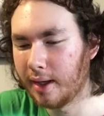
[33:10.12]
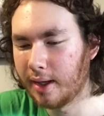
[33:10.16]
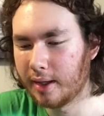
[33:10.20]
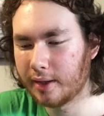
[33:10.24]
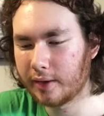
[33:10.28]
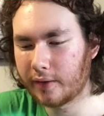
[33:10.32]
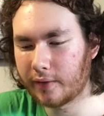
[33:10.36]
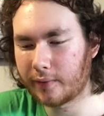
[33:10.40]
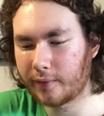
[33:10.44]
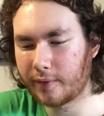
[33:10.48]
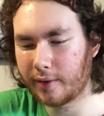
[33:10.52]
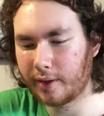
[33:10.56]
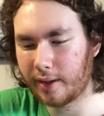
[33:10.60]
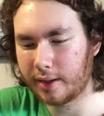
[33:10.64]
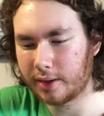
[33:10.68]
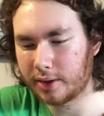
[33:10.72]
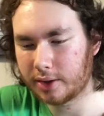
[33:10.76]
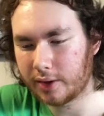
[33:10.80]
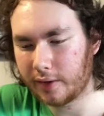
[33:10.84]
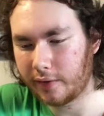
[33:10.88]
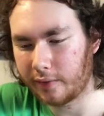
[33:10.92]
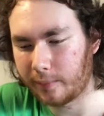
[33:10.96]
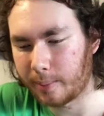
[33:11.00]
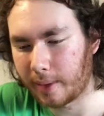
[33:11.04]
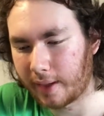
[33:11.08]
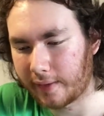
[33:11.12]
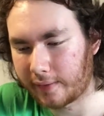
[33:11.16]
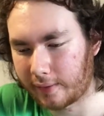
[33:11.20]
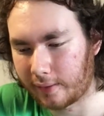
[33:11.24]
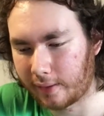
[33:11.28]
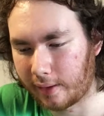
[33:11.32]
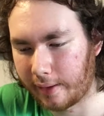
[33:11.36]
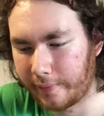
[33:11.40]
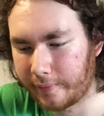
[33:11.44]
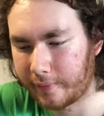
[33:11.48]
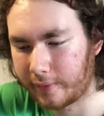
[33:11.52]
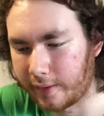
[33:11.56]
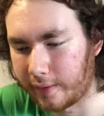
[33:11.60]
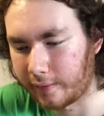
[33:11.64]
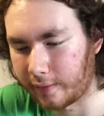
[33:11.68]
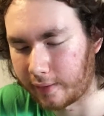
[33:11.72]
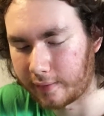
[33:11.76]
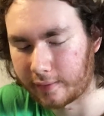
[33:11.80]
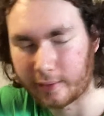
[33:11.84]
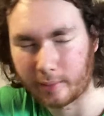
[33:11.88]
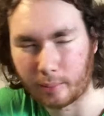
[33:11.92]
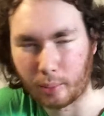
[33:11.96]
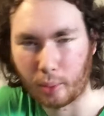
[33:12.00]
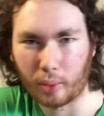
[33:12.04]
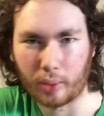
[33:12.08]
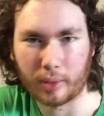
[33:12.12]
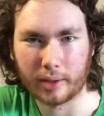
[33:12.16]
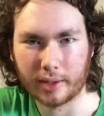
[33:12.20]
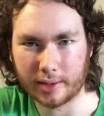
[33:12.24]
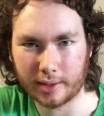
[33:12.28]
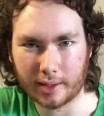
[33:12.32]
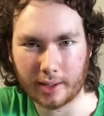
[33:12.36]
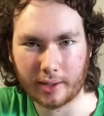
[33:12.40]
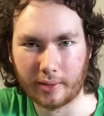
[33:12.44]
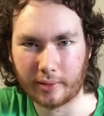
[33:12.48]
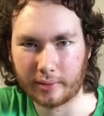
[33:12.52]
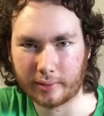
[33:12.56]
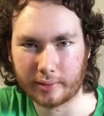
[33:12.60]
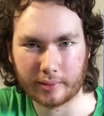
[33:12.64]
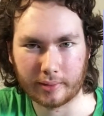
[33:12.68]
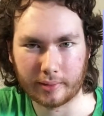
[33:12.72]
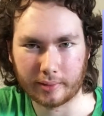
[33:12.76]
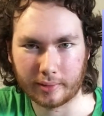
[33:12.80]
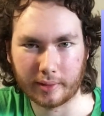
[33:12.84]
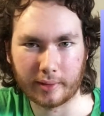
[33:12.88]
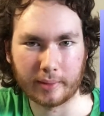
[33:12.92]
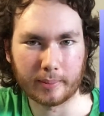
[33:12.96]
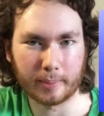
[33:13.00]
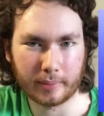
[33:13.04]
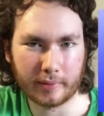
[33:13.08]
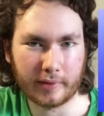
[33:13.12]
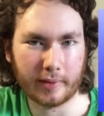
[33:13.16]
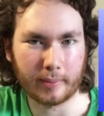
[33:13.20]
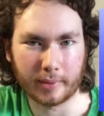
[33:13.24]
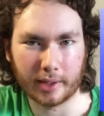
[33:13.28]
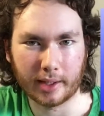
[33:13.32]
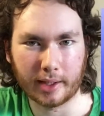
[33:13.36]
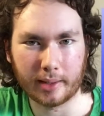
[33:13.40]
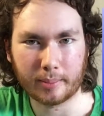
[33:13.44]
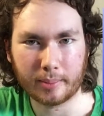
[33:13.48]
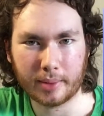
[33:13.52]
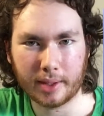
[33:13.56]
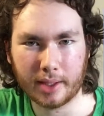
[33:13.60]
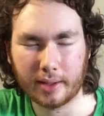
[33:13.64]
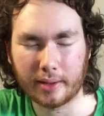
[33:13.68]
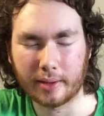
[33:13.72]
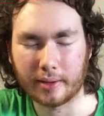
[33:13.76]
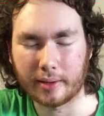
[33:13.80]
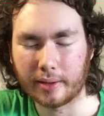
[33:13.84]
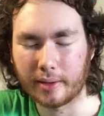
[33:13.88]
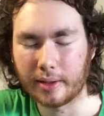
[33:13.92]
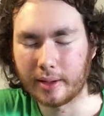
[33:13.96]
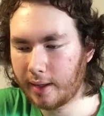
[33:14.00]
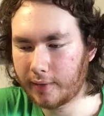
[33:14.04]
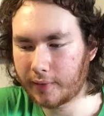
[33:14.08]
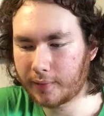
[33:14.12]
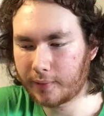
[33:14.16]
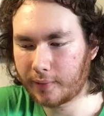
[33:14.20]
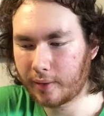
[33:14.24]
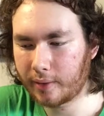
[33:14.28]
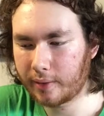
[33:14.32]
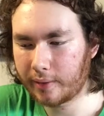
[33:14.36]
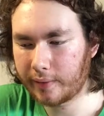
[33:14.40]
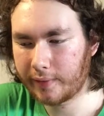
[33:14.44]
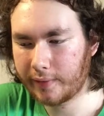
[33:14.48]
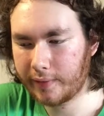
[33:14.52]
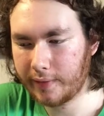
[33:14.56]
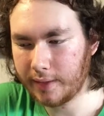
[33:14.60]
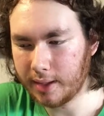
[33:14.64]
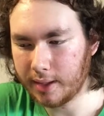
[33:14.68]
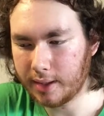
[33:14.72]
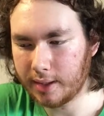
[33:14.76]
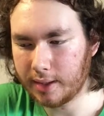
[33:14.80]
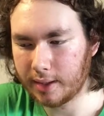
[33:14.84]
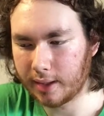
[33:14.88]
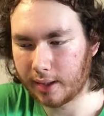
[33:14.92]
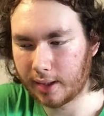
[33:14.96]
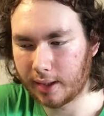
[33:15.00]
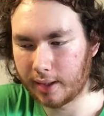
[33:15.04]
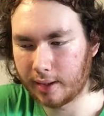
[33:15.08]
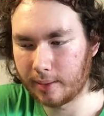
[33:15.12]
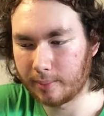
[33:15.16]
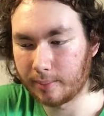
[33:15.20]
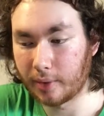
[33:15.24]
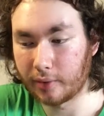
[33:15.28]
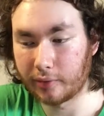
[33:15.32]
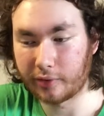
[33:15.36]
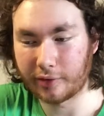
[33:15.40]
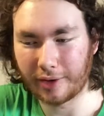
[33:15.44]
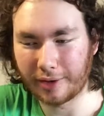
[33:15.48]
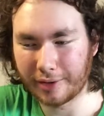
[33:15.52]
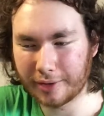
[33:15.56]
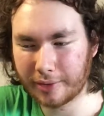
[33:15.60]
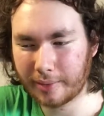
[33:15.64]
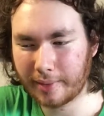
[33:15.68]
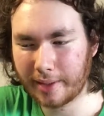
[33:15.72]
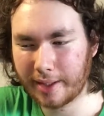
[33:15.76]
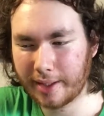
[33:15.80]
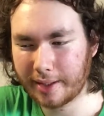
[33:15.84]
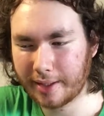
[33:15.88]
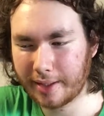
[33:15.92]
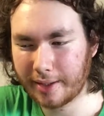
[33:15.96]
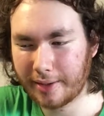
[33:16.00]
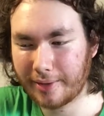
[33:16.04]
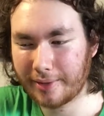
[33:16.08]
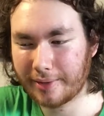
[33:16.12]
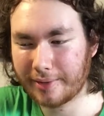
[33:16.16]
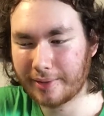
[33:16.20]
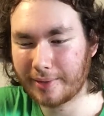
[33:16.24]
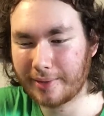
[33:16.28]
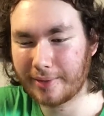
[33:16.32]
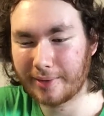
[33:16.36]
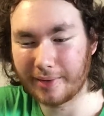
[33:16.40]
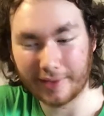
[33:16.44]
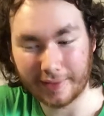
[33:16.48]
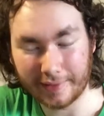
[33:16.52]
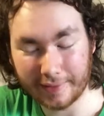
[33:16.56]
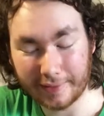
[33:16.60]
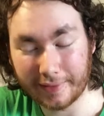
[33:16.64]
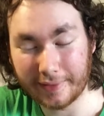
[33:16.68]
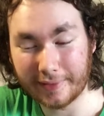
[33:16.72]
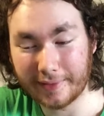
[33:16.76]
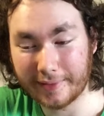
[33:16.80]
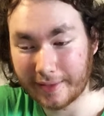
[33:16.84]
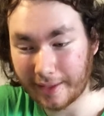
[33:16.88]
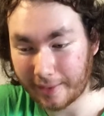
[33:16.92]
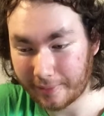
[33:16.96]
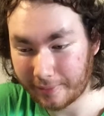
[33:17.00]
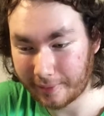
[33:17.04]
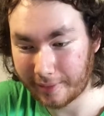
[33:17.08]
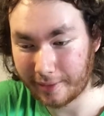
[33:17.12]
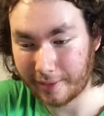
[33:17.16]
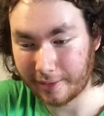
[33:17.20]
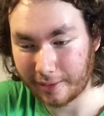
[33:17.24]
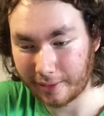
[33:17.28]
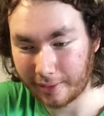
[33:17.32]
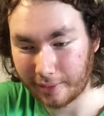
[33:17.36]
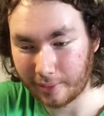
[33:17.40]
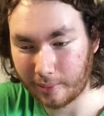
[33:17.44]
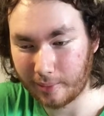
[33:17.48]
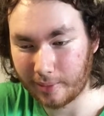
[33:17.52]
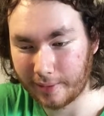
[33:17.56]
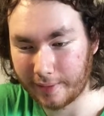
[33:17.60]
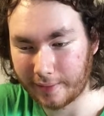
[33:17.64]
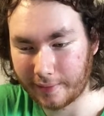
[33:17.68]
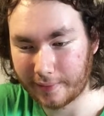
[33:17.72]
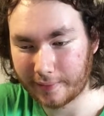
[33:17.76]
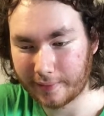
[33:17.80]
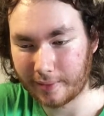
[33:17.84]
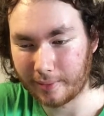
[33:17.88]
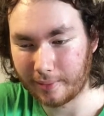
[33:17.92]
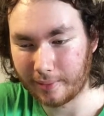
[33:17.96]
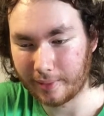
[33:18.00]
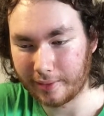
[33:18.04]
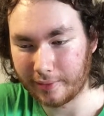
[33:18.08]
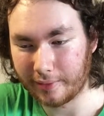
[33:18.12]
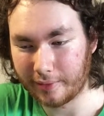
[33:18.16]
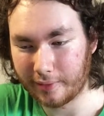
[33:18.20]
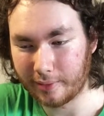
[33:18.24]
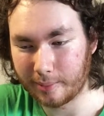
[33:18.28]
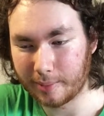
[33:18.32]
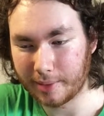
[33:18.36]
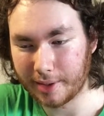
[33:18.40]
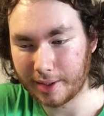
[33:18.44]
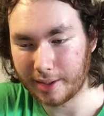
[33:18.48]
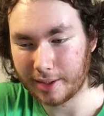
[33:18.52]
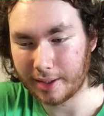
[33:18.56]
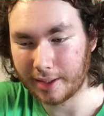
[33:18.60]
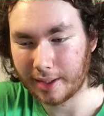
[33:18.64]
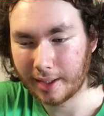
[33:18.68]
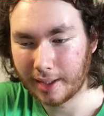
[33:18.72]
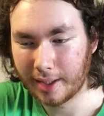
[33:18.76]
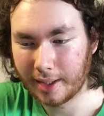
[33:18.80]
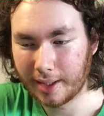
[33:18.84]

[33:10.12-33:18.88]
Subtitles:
just feel like she's best left as a supporting character to someone like Peter. As far as the most underrated character, this is definitely another one that's going to be,